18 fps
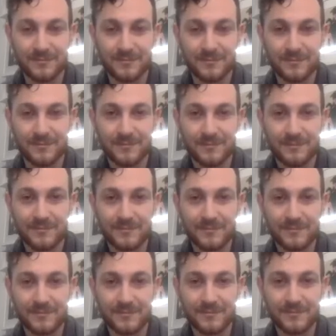
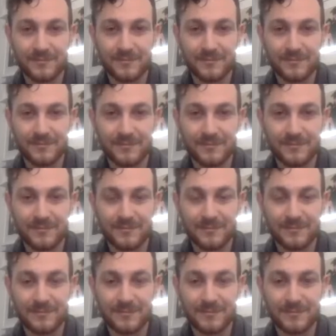
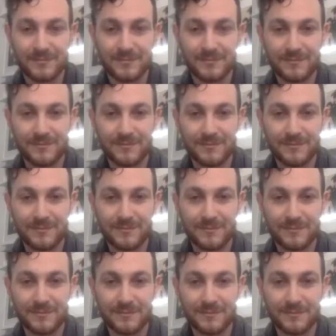
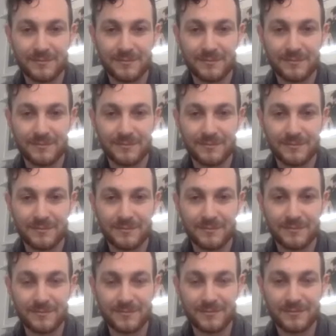
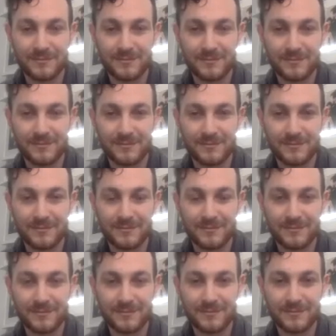
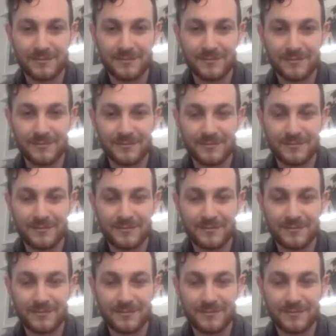This person isn't speaking.